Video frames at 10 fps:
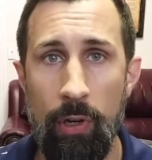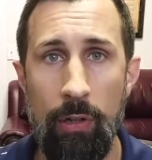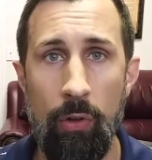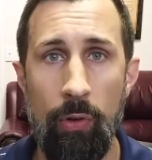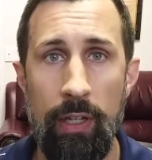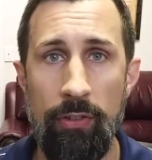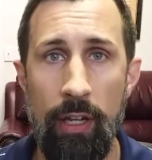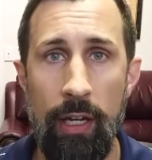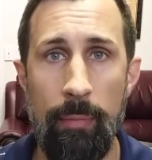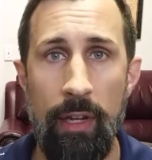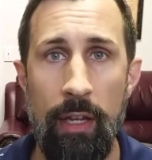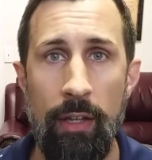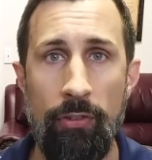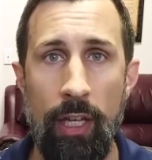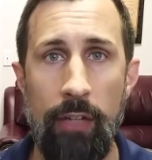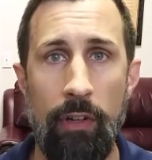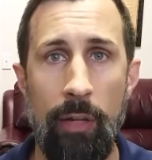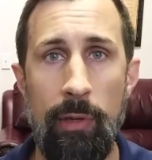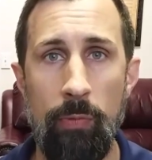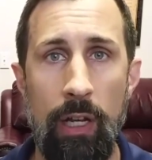What a glorious time. Second of all,
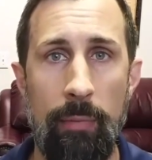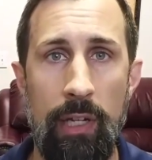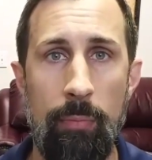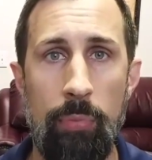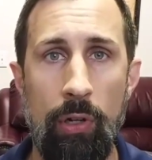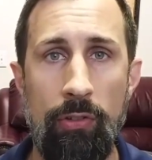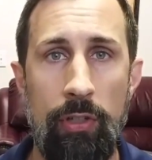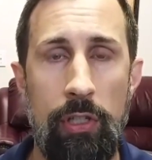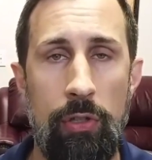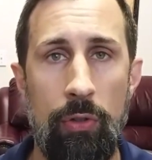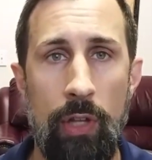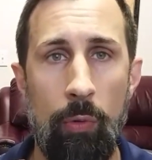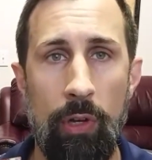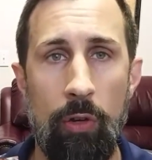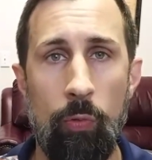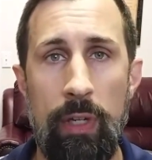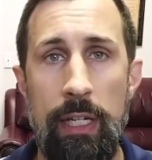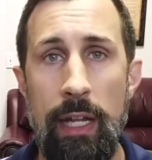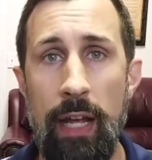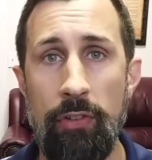let me recommend a book to you that we're going to
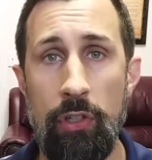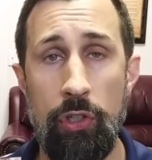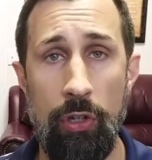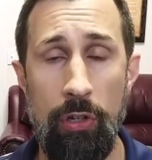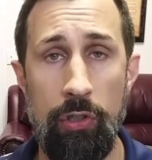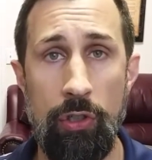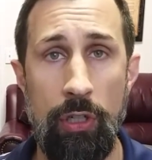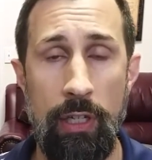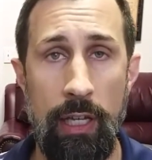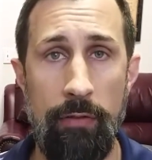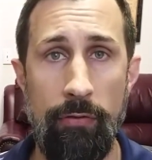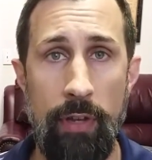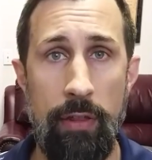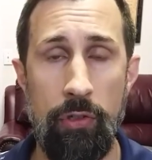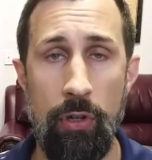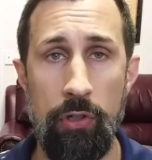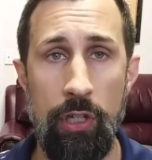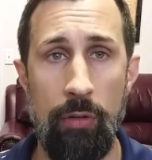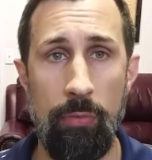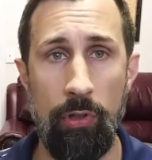read as a church at Faith Church
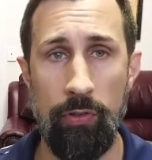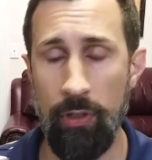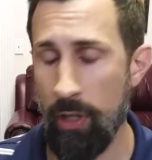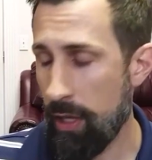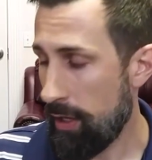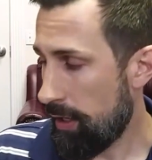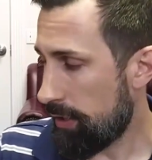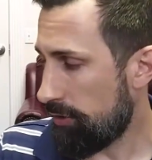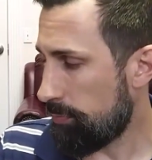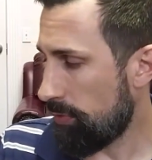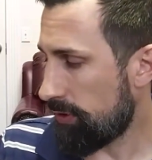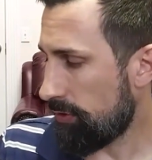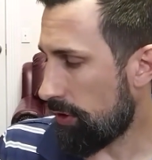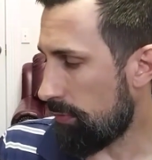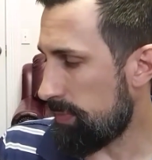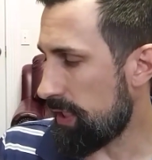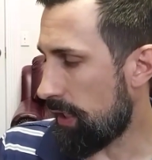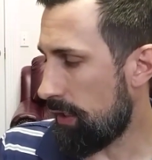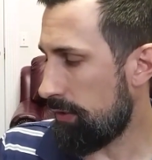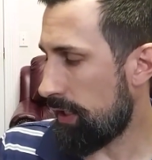here in Brooksville. Uh, this book is called
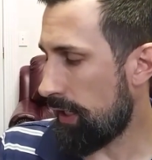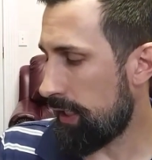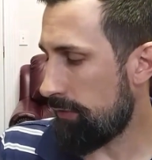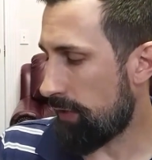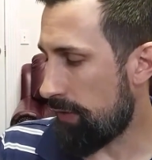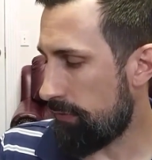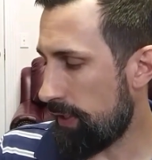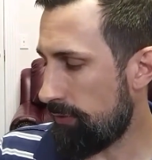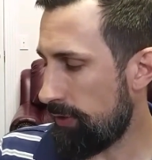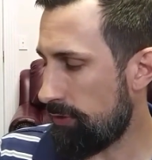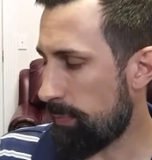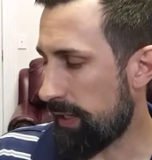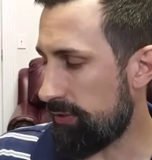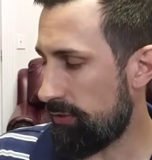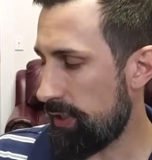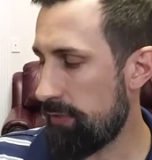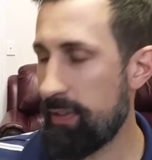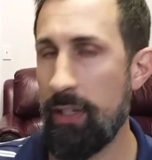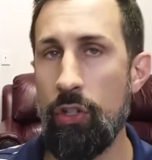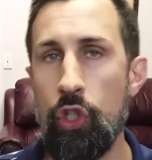Beyond the 95 Theses by
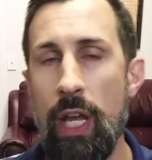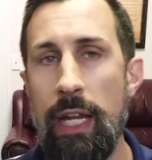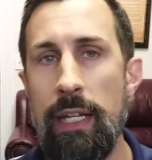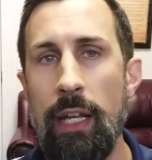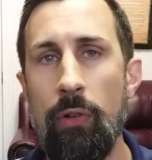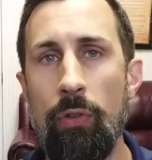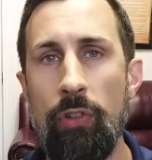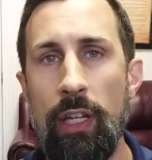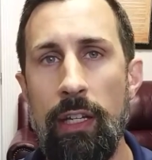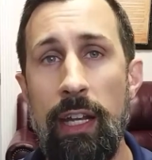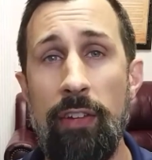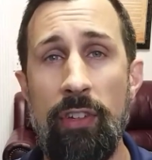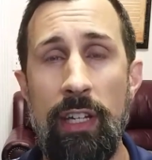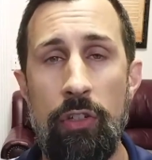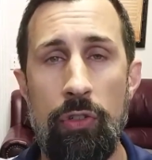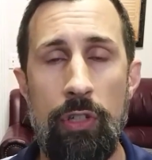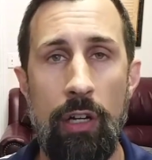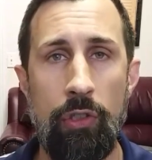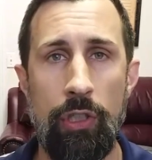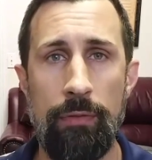Stephen J. Nichols, and it is an
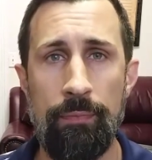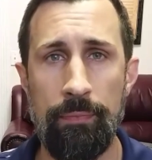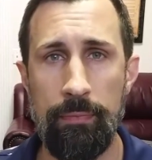introduction